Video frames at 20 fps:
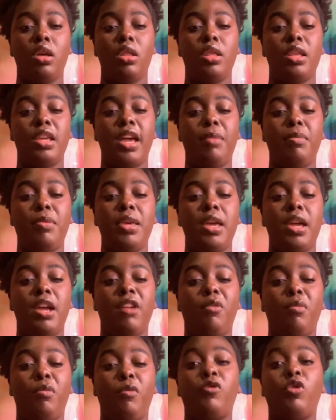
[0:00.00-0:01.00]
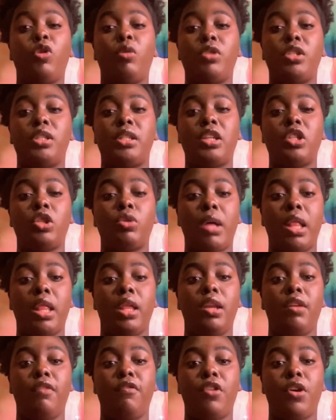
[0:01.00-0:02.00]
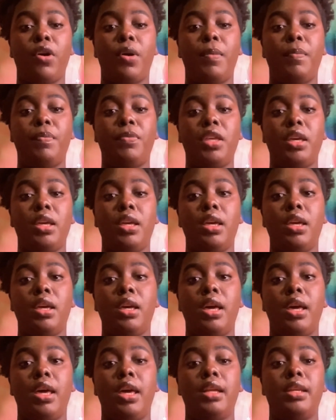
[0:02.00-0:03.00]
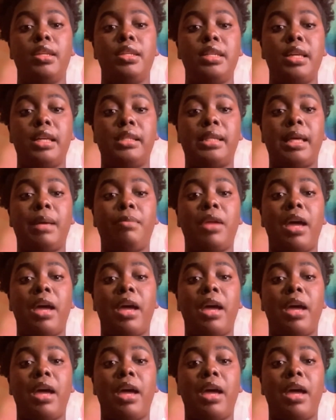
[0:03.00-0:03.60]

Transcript: the APA, removed homosexuality from the DSM